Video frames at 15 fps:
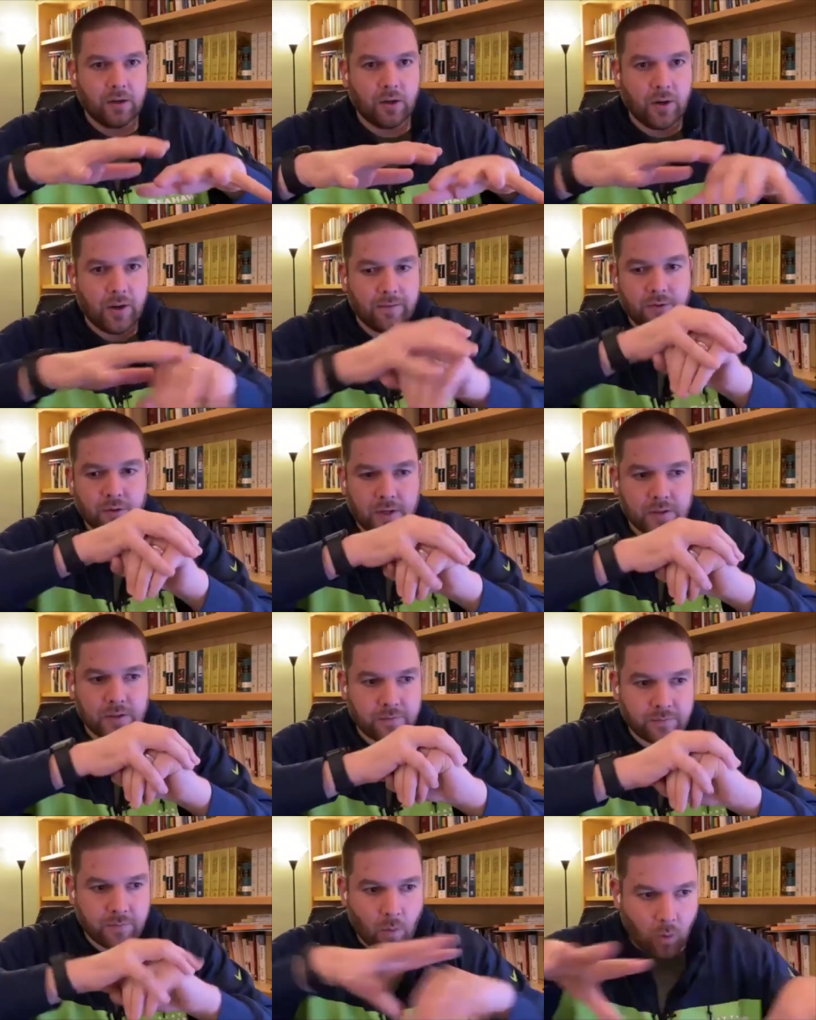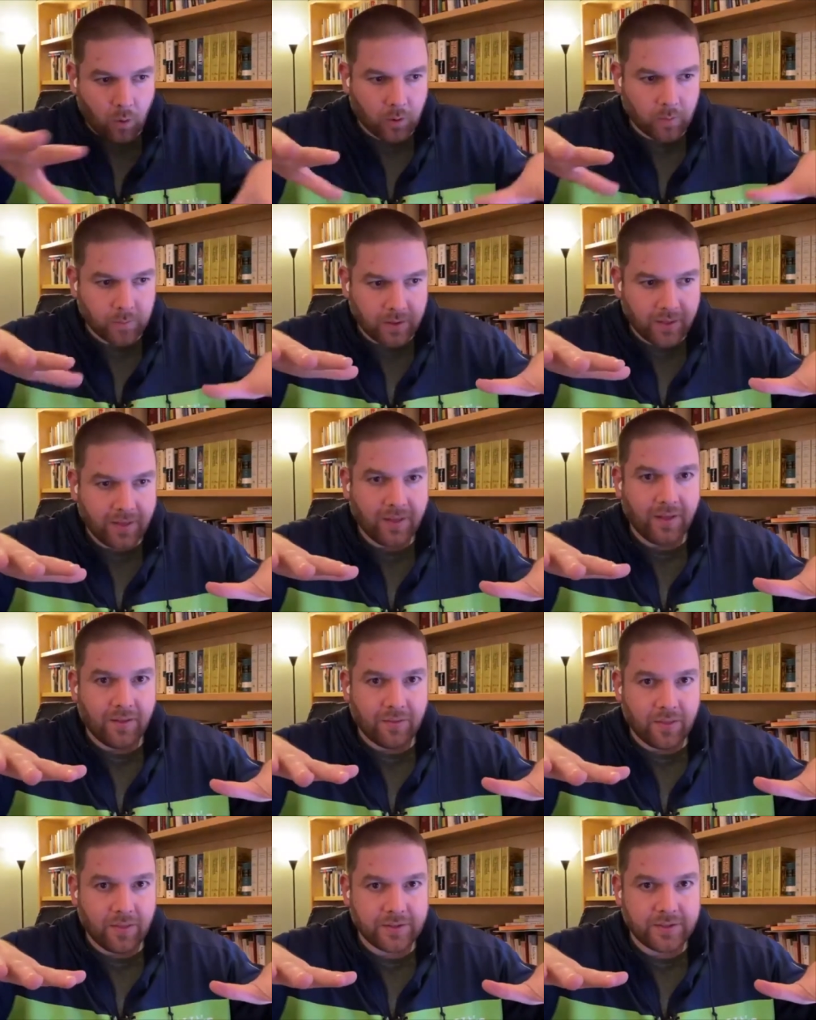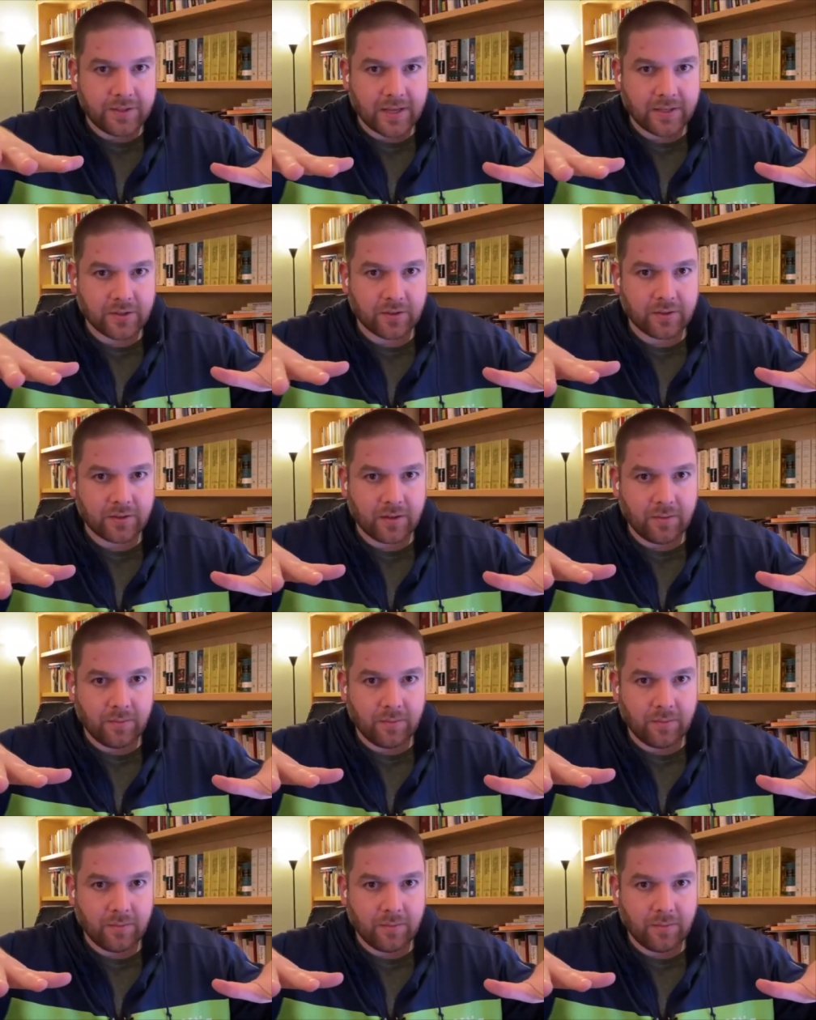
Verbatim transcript: could have transformed the desert